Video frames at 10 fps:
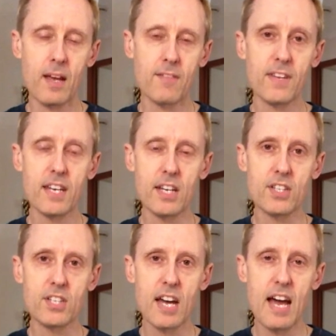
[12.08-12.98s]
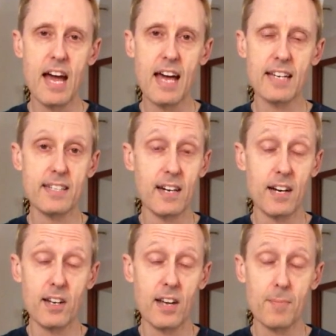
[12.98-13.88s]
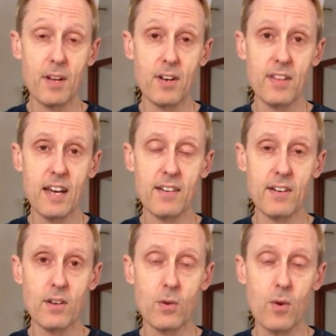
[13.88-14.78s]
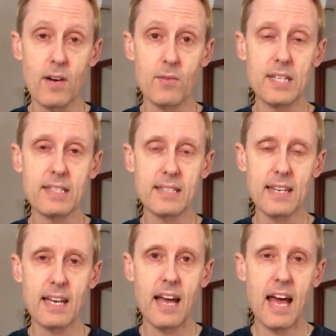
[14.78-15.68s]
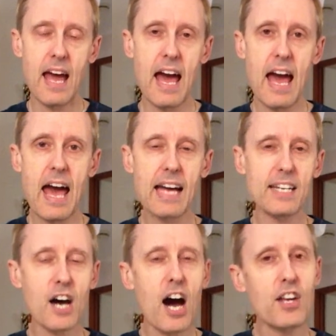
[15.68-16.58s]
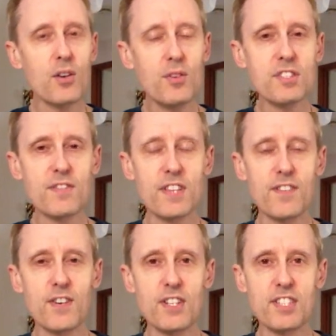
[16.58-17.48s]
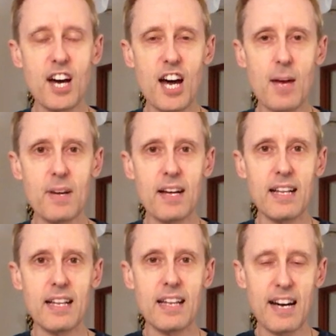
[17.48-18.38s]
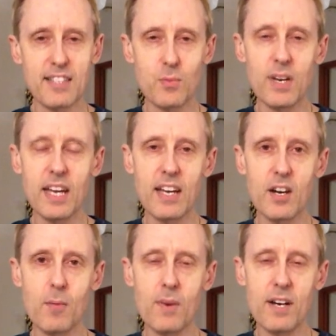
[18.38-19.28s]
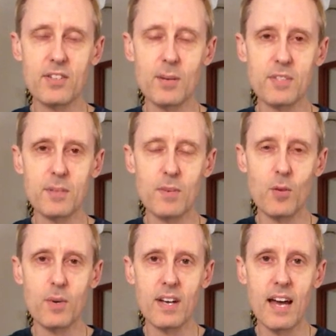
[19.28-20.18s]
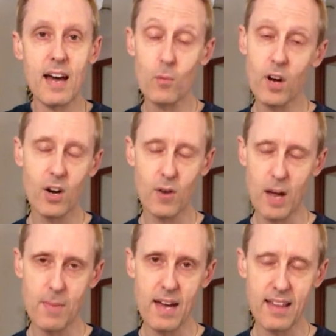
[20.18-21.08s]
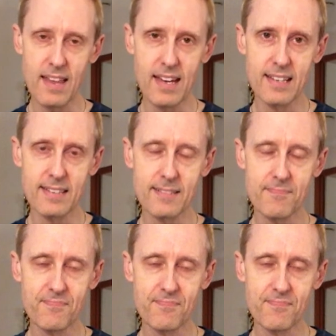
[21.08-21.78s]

finish, and I only uploaded that quite recently. And I used it for the first time last week on my trip to Melbourne, and what a great bag that is.